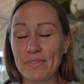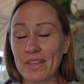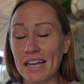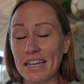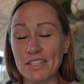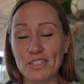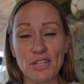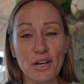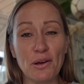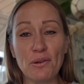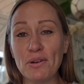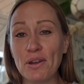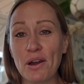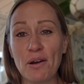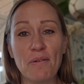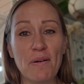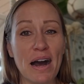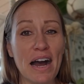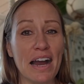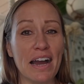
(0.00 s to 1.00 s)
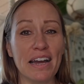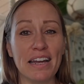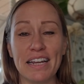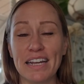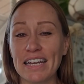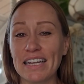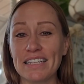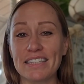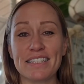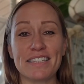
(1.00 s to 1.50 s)
I don't know why,
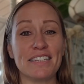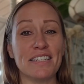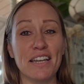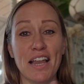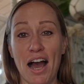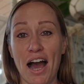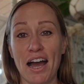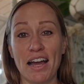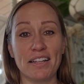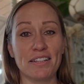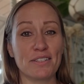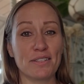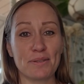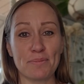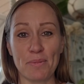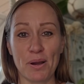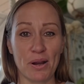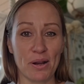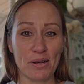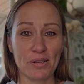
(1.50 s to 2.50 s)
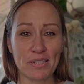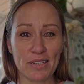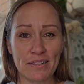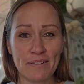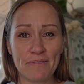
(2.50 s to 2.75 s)
it's not smart.